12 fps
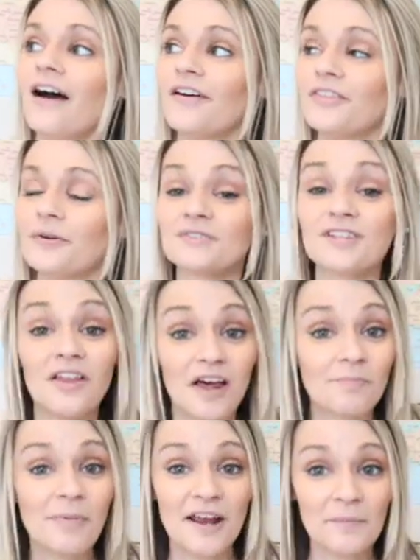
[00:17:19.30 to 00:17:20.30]
there was a
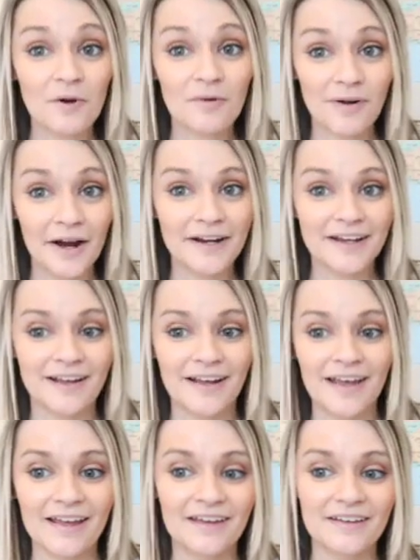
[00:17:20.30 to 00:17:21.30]
lot of paper writing,
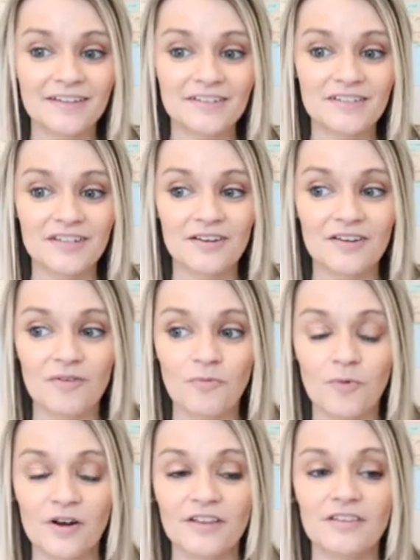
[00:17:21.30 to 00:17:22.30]
and
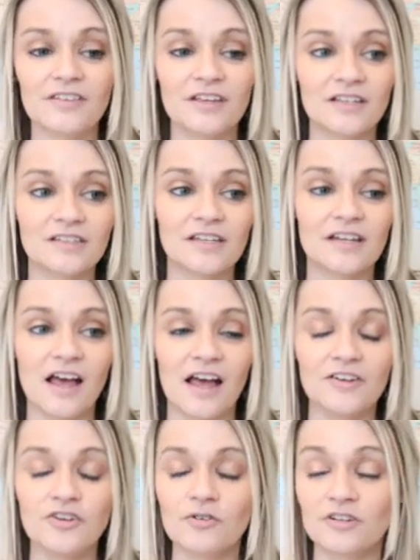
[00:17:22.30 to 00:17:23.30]
one of the things that
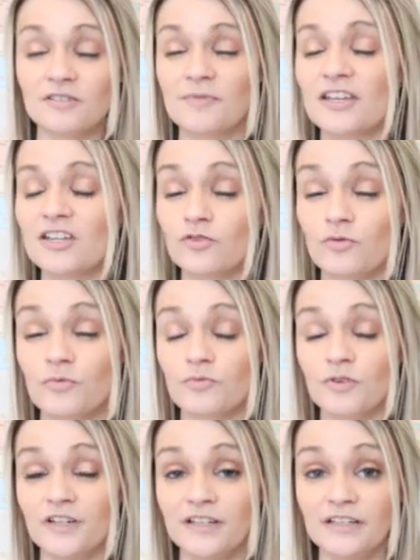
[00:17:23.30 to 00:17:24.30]
I noticed my kids were
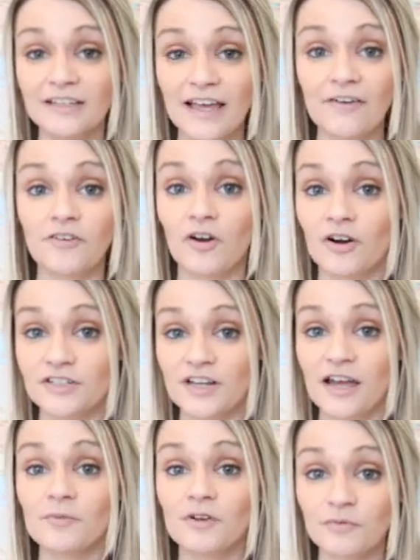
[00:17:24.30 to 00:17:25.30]
really having a hard
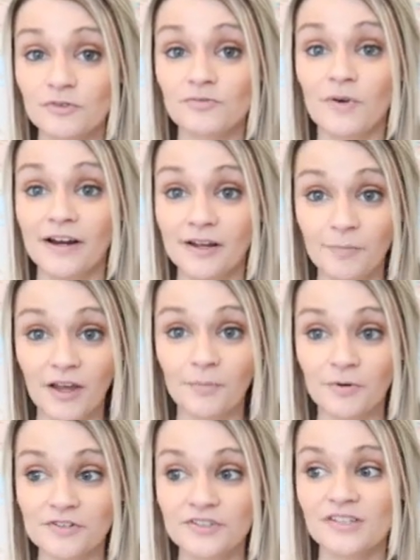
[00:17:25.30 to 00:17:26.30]
time with was writing
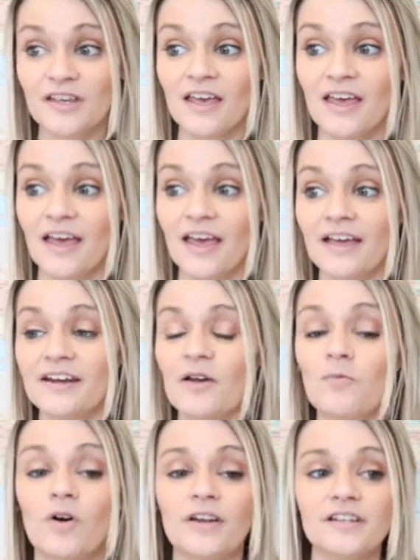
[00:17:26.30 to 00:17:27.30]
papers. And
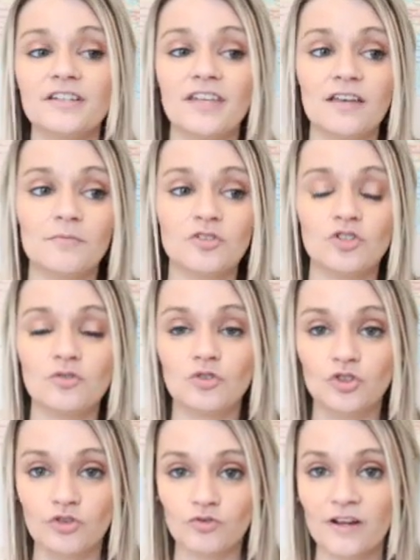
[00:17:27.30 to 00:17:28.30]
I wanted them to
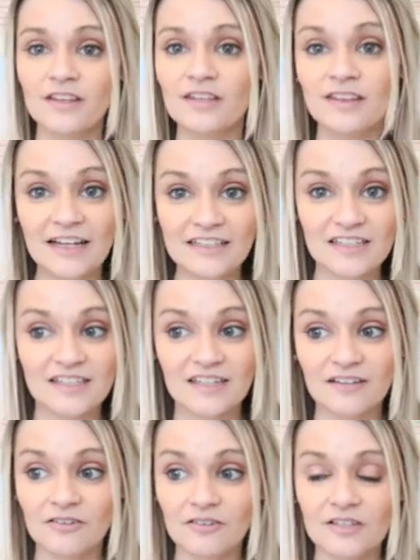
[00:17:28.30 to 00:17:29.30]
strengthen that
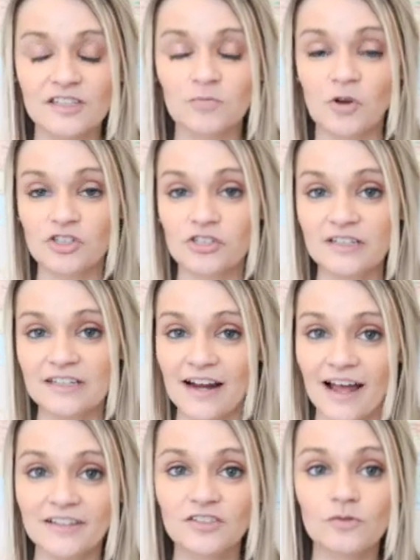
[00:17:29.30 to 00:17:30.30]
skill, especially in
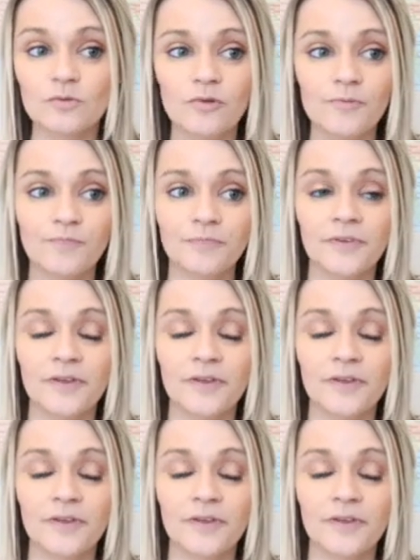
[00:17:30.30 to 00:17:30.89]
high school,